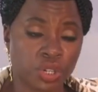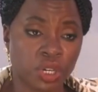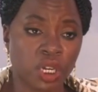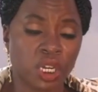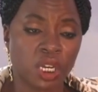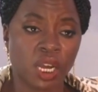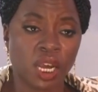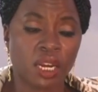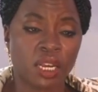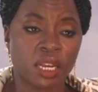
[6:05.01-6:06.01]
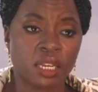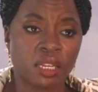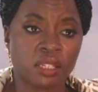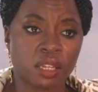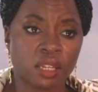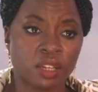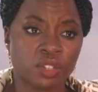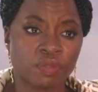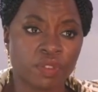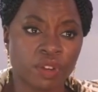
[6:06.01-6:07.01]
And it
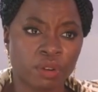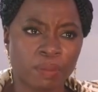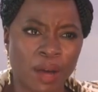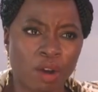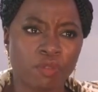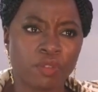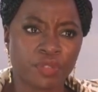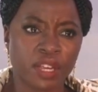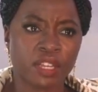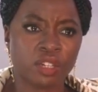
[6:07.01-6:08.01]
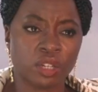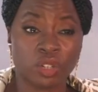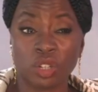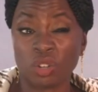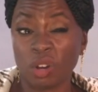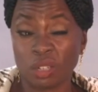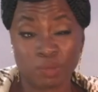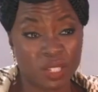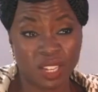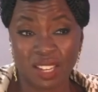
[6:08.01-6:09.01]
is a very powerful thing, and not
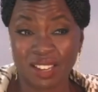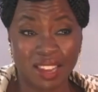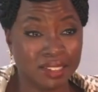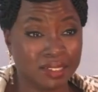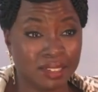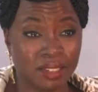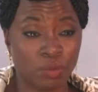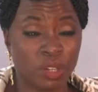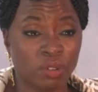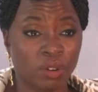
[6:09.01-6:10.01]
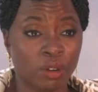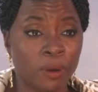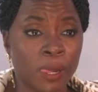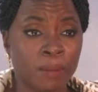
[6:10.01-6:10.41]
to be taken lightly when you're,